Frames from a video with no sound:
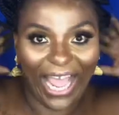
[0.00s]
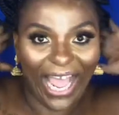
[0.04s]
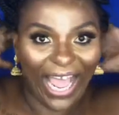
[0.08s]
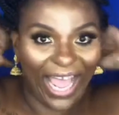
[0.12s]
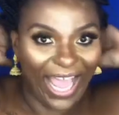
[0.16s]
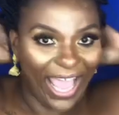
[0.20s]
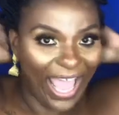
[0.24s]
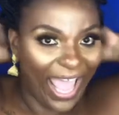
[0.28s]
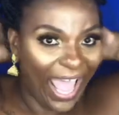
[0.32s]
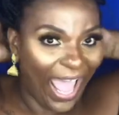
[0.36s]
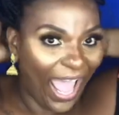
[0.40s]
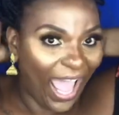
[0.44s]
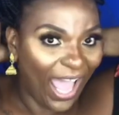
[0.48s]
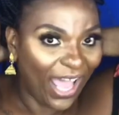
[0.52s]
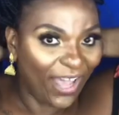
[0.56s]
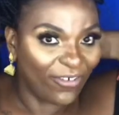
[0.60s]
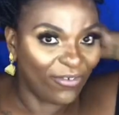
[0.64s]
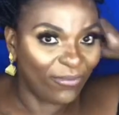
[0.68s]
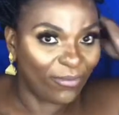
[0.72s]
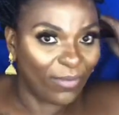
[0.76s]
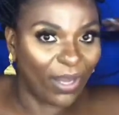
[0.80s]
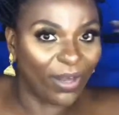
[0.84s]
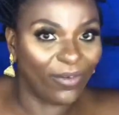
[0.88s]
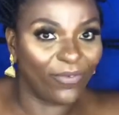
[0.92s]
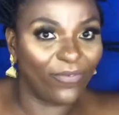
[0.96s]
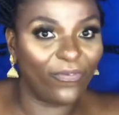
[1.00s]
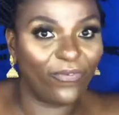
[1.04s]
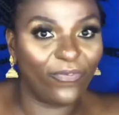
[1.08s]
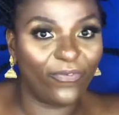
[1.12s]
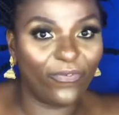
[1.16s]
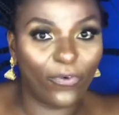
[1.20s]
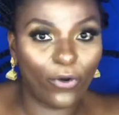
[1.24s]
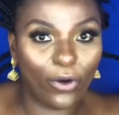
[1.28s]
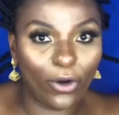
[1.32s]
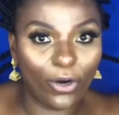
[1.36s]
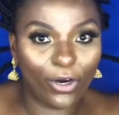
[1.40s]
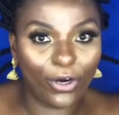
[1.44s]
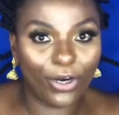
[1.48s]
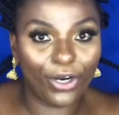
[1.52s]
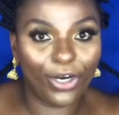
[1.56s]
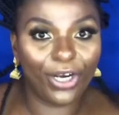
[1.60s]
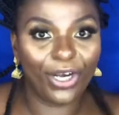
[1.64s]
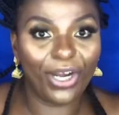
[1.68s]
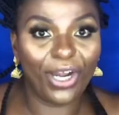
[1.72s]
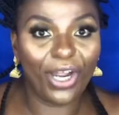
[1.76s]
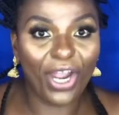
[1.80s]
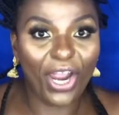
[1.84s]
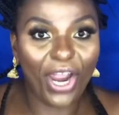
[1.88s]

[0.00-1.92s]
I have my four